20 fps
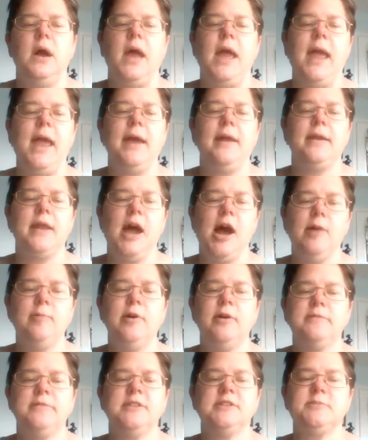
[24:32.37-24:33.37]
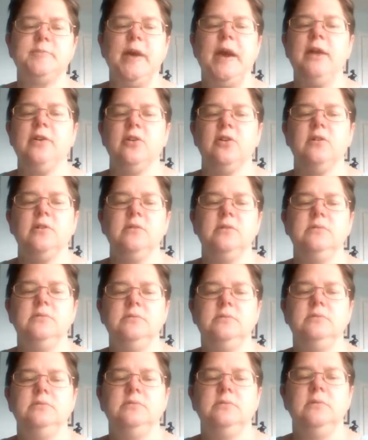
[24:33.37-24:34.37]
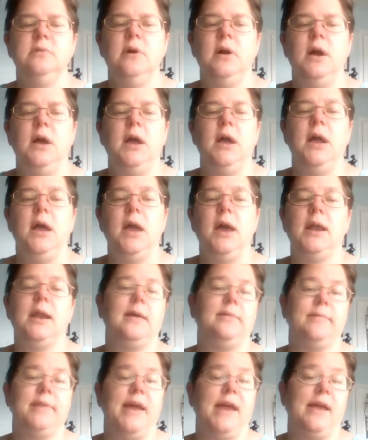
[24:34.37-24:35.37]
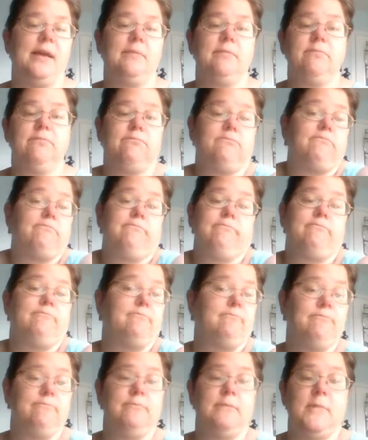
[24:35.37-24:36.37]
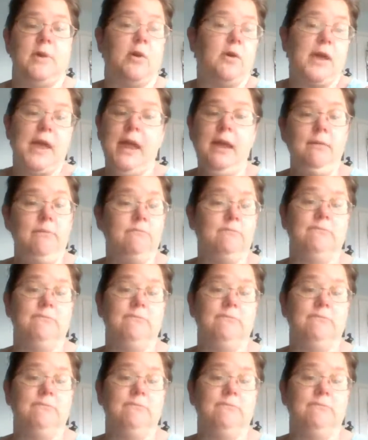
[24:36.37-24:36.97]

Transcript: And how about this pattern? And I'm like, okay,